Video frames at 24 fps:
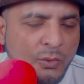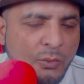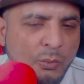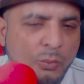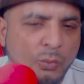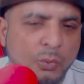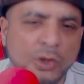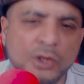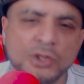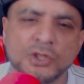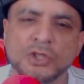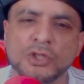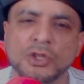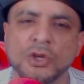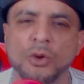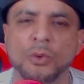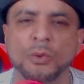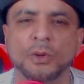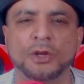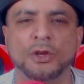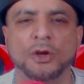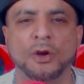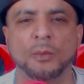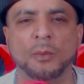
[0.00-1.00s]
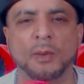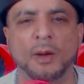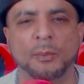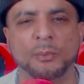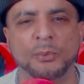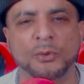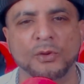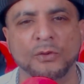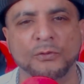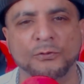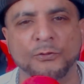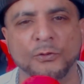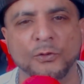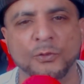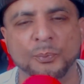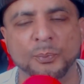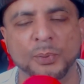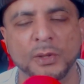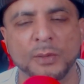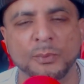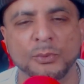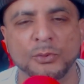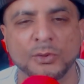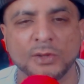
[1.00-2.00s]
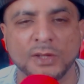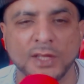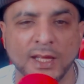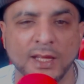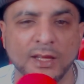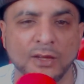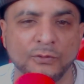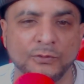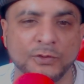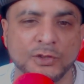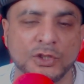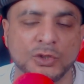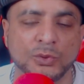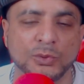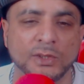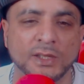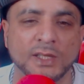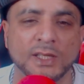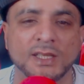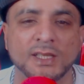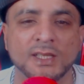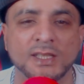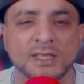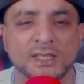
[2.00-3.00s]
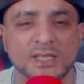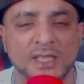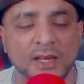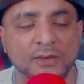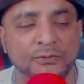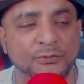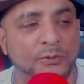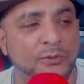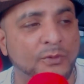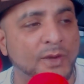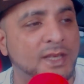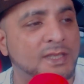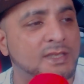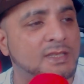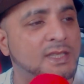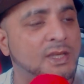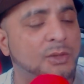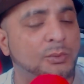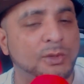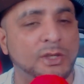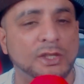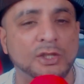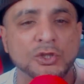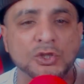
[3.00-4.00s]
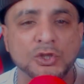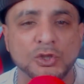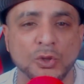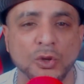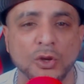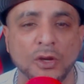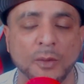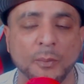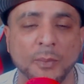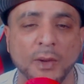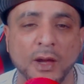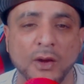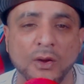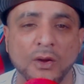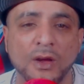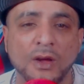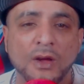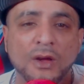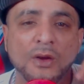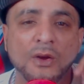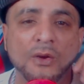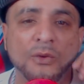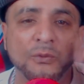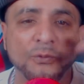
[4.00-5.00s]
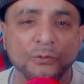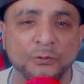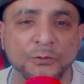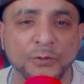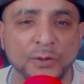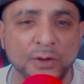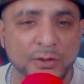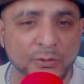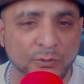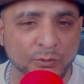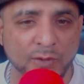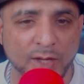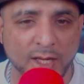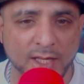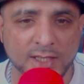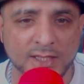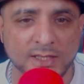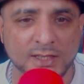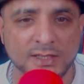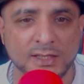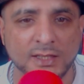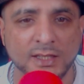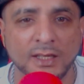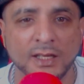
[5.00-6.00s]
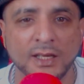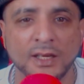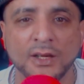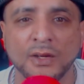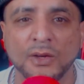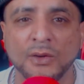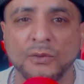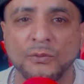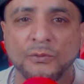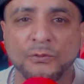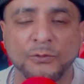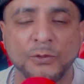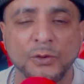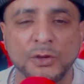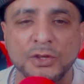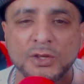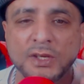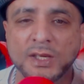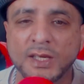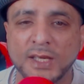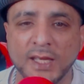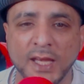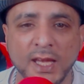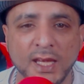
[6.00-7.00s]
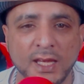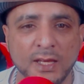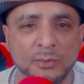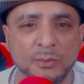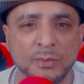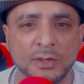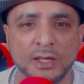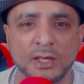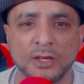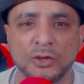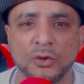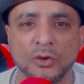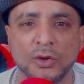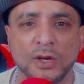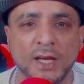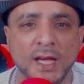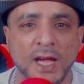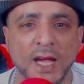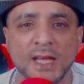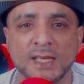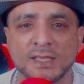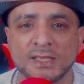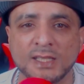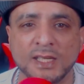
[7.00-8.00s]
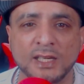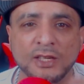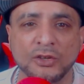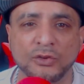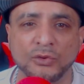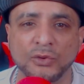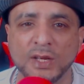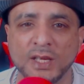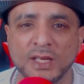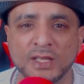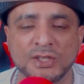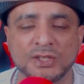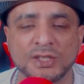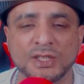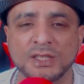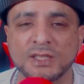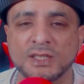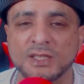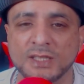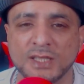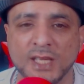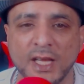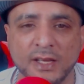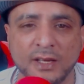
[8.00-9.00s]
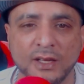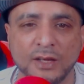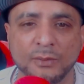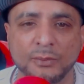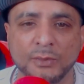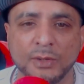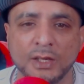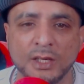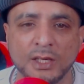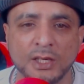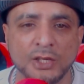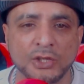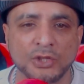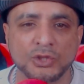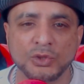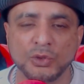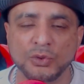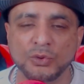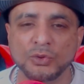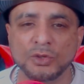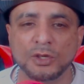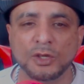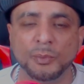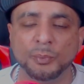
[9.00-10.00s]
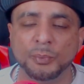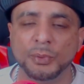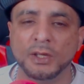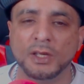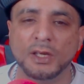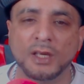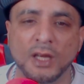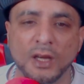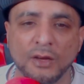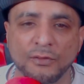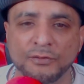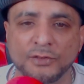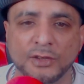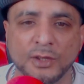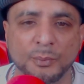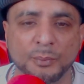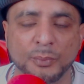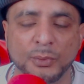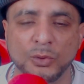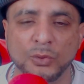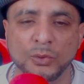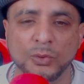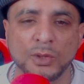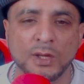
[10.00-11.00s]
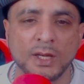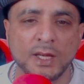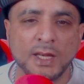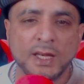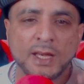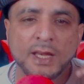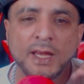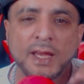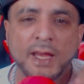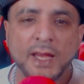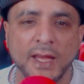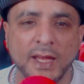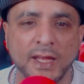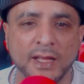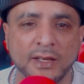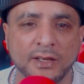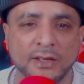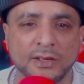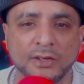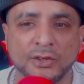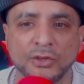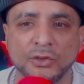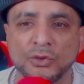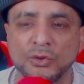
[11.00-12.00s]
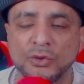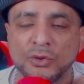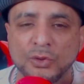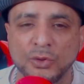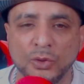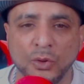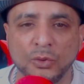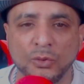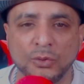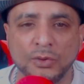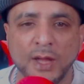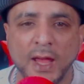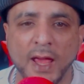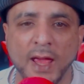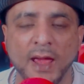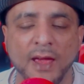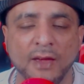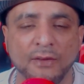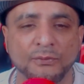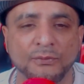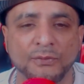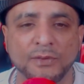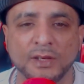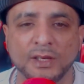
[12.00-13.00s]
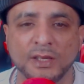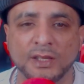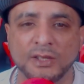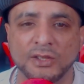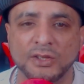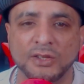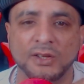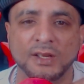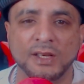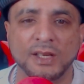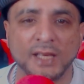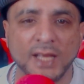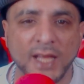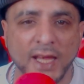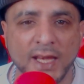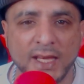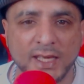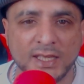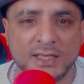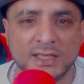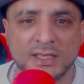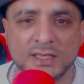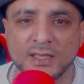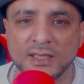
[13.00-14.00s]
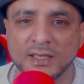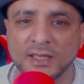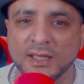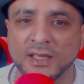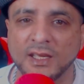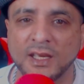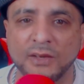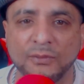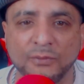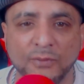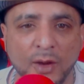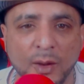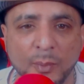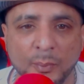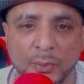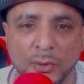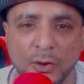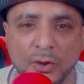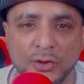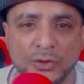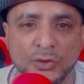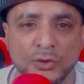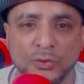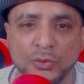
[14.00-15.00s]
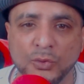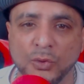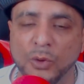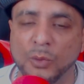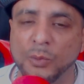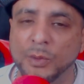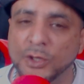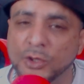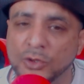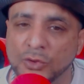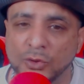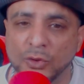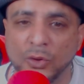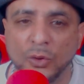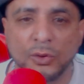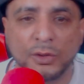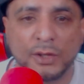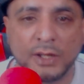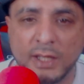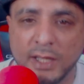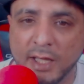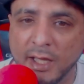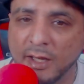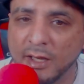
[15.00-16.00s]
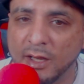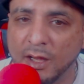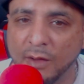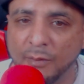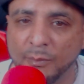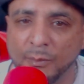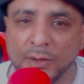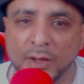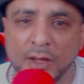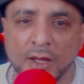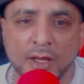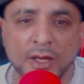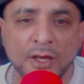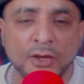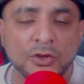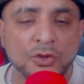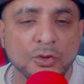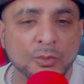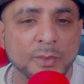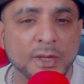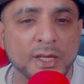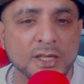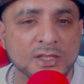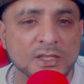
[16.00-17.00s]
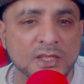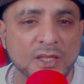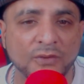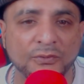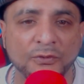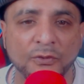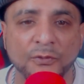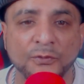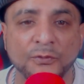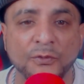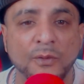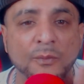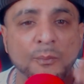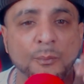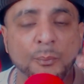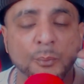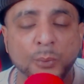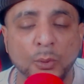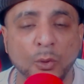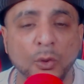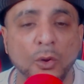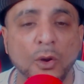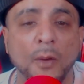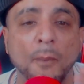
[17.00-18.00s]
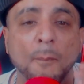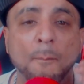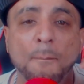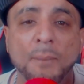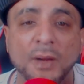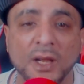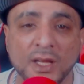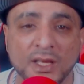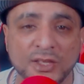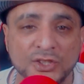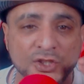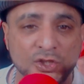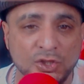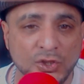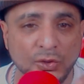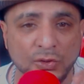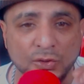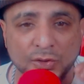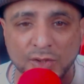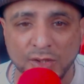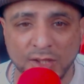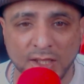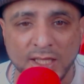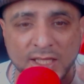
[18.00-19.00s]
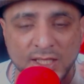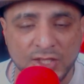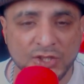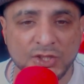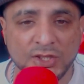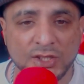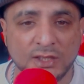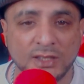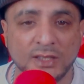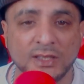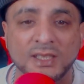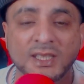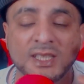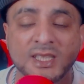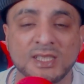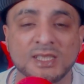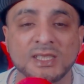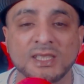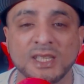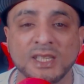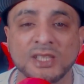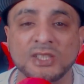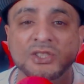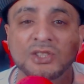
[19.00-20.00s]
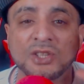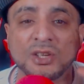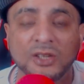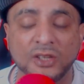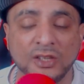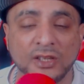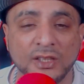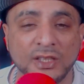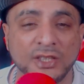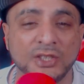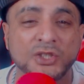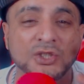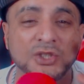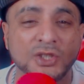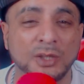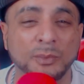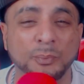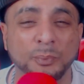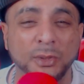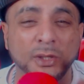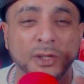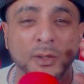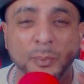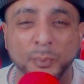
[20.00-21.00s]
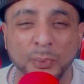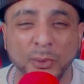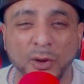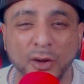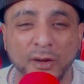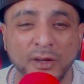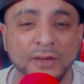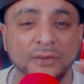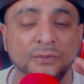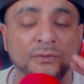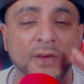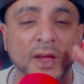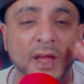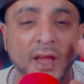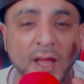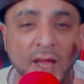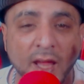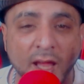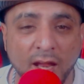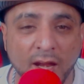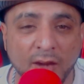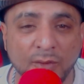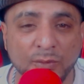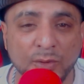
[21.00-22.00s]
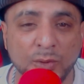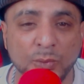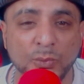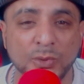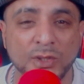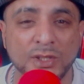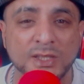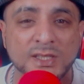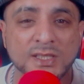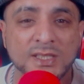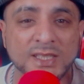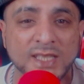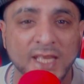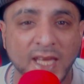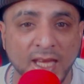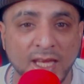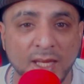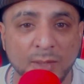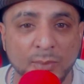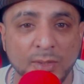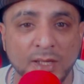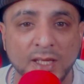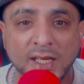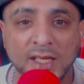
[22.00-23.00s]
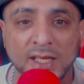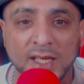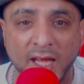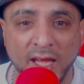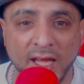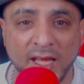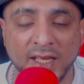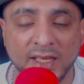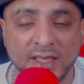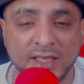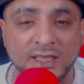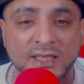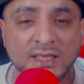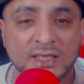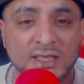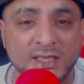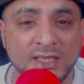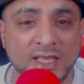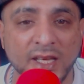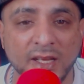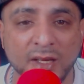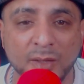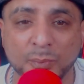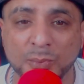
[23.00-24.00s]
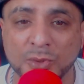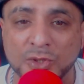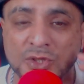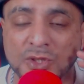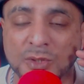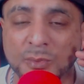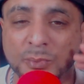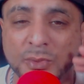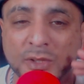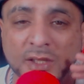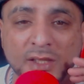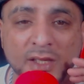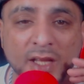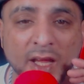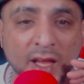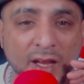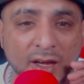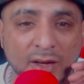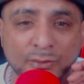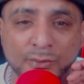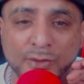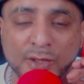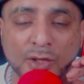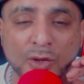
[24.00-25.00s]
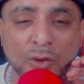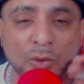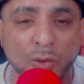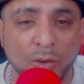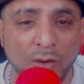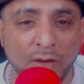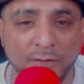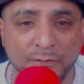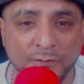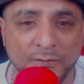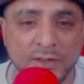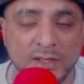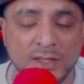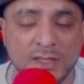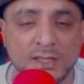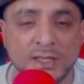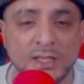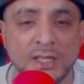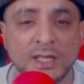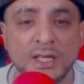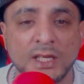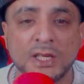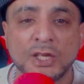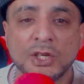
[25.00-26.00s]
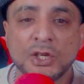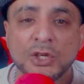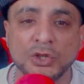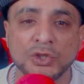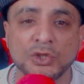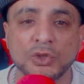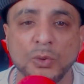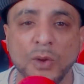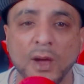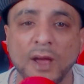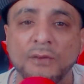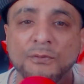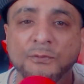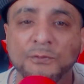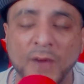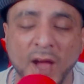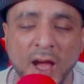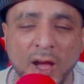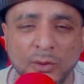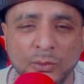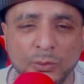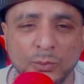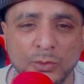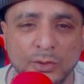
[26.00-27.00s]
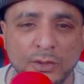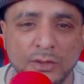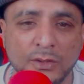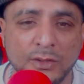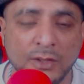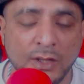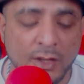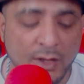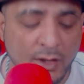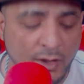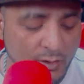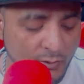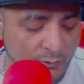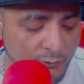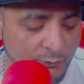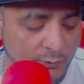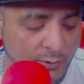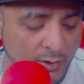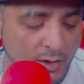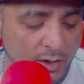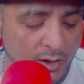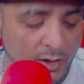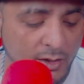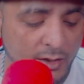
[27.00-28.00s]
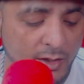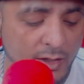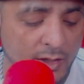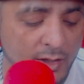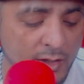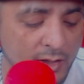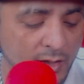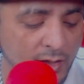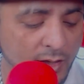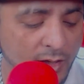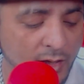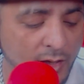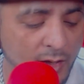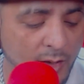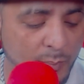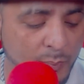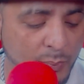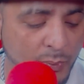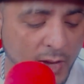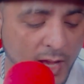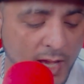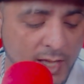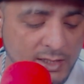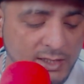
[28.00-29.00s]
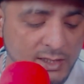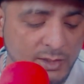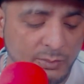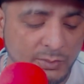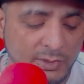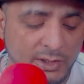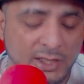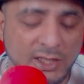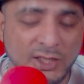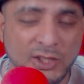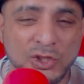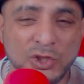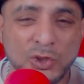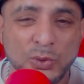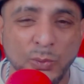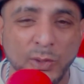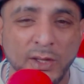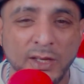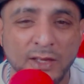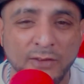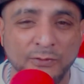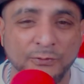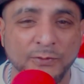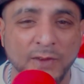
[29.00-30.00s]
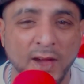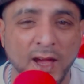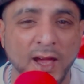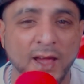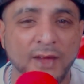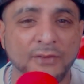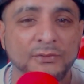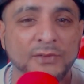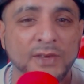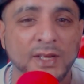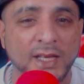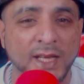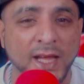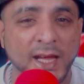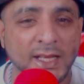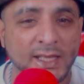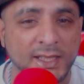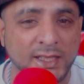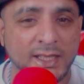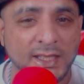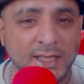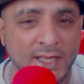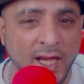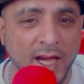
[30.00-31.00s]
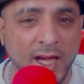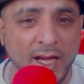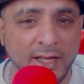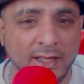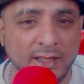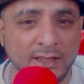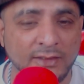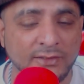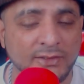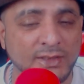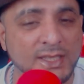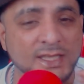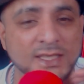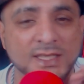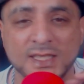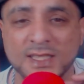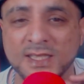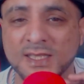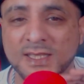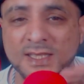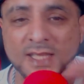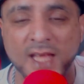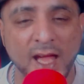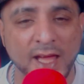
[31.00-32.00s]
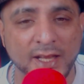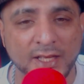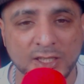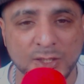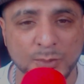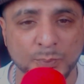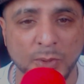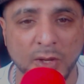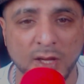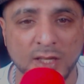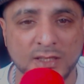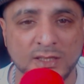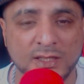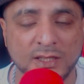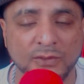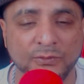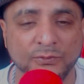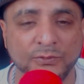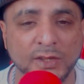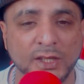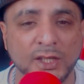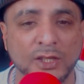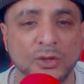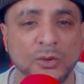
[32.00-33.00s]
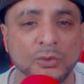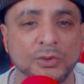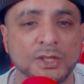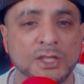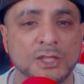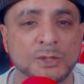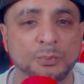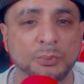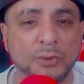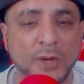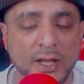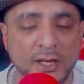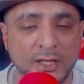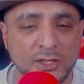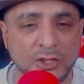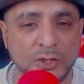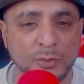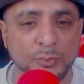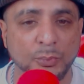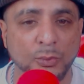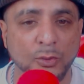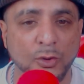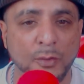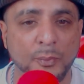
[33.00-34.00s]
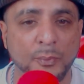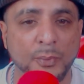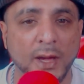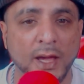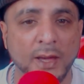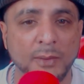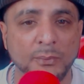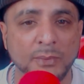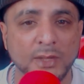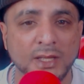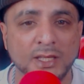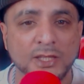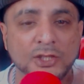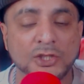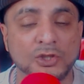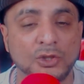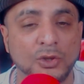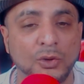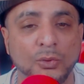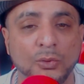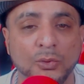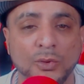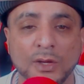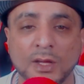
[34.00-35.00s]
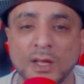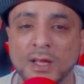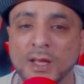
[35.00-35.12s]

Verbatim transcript: What's going on, my beautiful people? Thank you for tuning in to Tek four Rek. Today we're going to talk about footrest for your gaming or content creation setup, so you could be comfortable and you don't have your legs give up on you, or when you go to get up you may suffer from poor blood circulation. These things are good. It should be a part of everyone's gaming and editing setup. It should be in every office. So I found one for approximately twenty-five ninety-nine. This is not a sponsored video. These products are bought by me, so